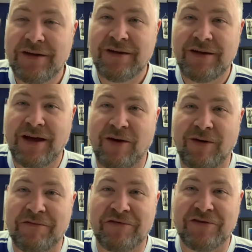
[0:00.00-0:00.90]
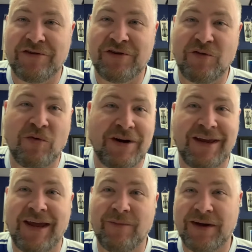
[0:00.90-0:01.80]
However, the one
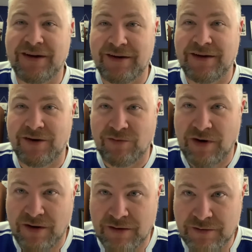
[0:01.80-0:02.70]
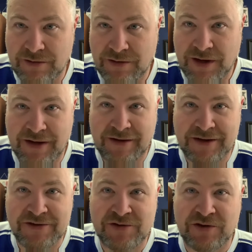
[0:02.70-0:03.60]
game I did get wrong, I
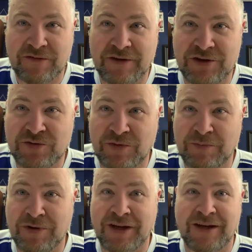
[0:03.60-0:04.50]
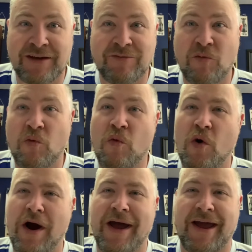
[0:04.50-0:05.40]
thought Sullivan would play
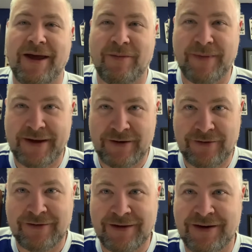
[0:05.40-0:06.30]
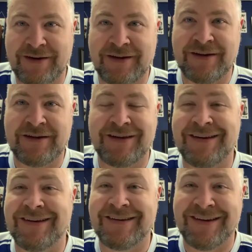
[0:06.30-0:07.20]
way better than he did. He
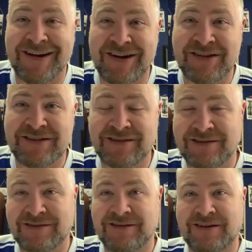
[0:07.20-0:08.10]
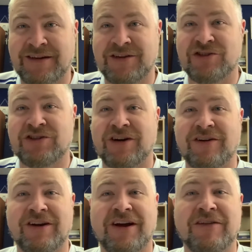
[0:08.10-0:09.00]
did not, and
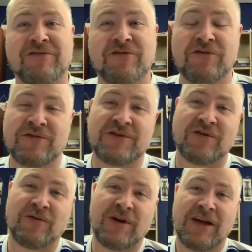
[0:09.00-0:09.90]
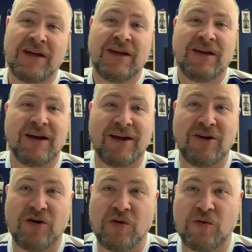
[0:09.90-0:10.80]
Sharik got through, so I
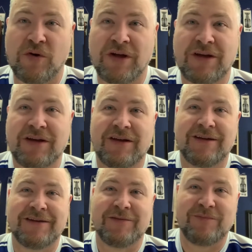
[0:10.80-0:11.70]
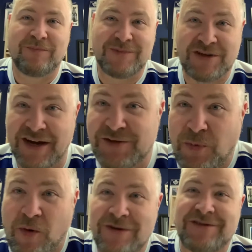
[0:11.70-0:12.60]
know Sky
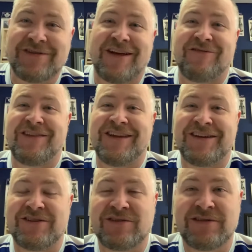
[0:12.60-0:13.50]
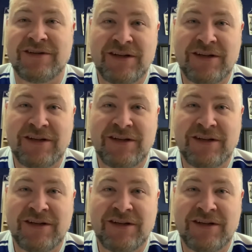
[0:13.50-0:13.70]
Sports is loving this.